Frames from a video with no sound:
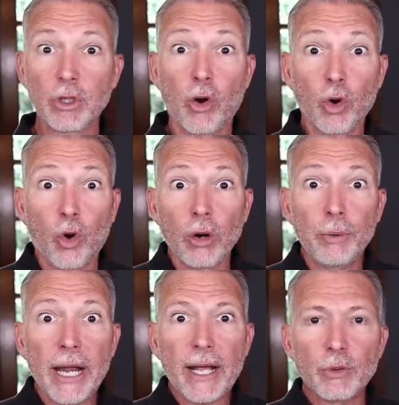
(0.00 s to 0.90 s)
co-
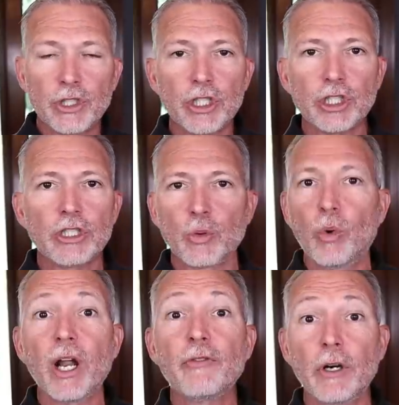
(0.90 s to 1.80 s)
corporate acquisitions,
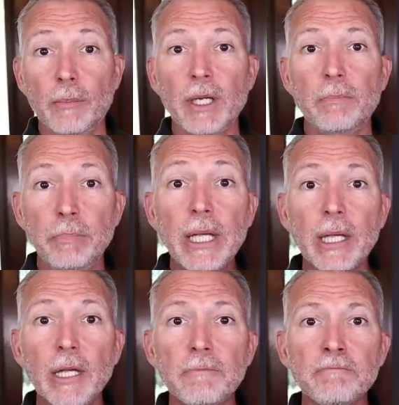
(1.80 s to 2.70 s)
whatever it might
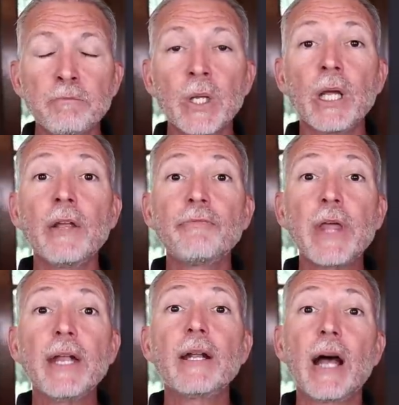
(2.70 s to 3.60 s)
be,
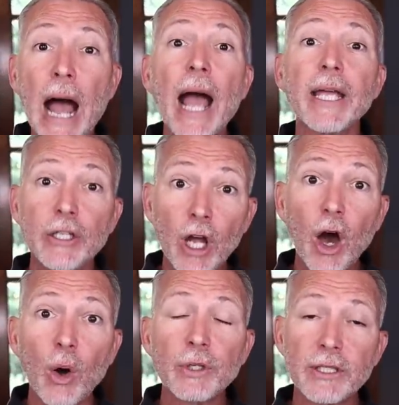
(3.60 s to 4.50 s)
then I
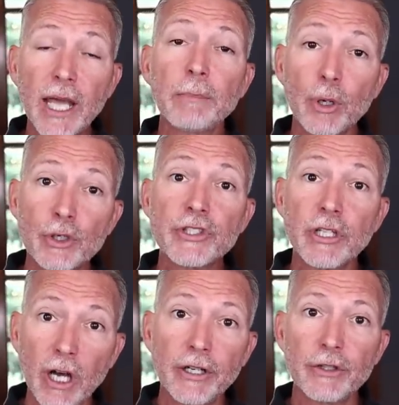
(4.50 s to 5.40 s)
know that that
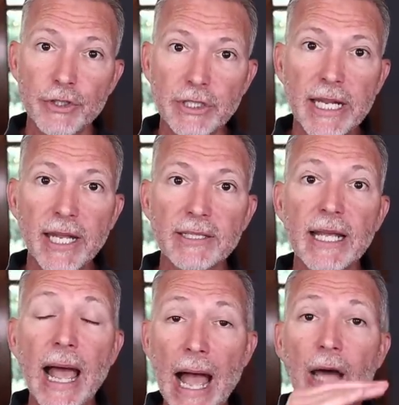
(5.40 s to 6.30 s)
person understands
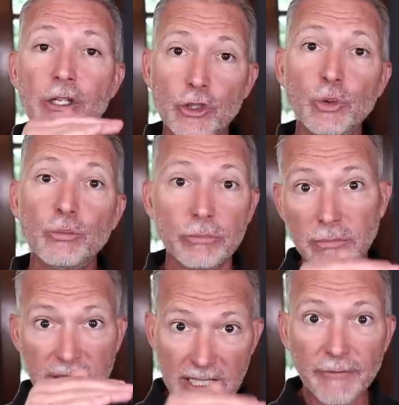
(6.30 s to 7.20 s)
how to do
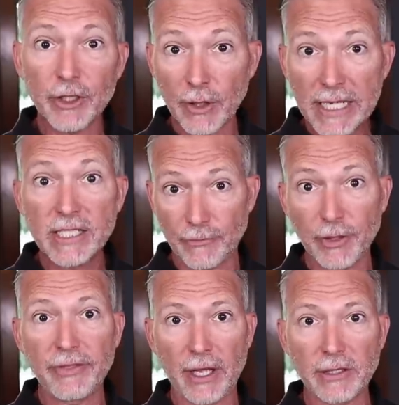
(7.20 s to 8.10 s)
seven or eight
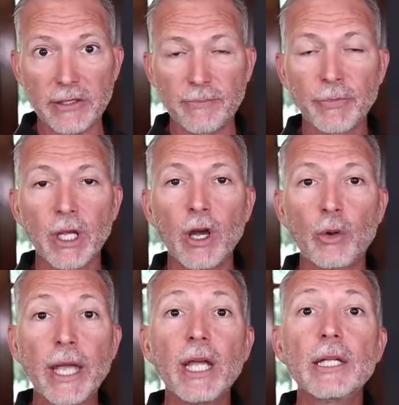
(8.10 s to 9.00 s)
different things.
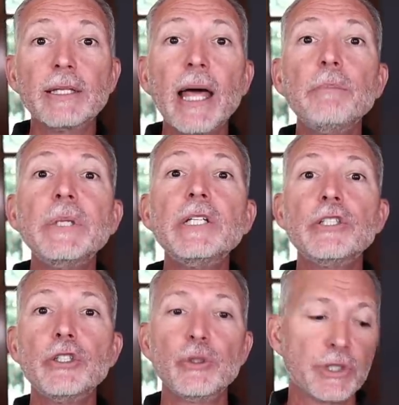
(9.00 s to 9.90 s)
Okay, let me
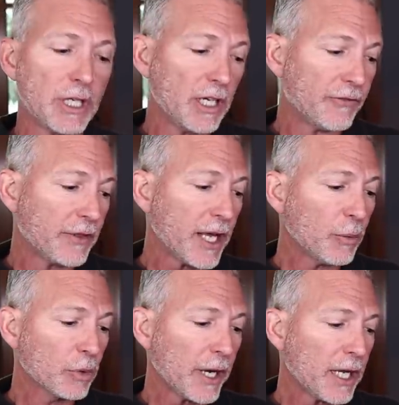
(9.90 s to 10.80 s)
deduce. If they
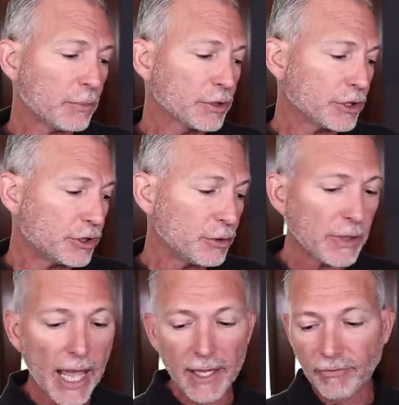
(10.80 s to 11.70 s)
were able to do
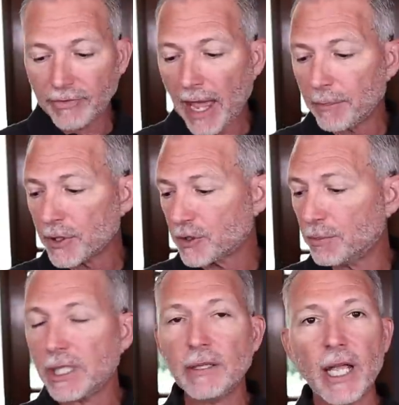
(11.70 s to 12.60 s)
that, that must
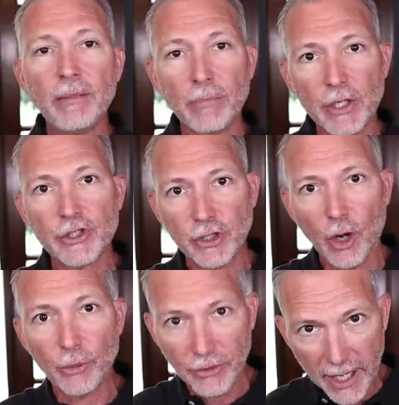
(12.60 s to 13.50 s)
mean they must
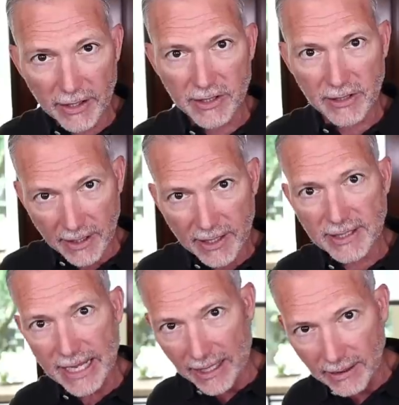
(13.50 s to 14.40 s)
know this,
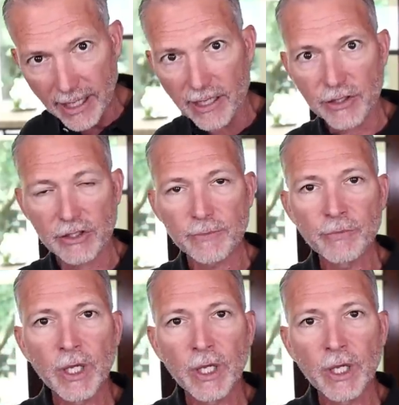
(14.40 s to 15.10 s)
this, and this.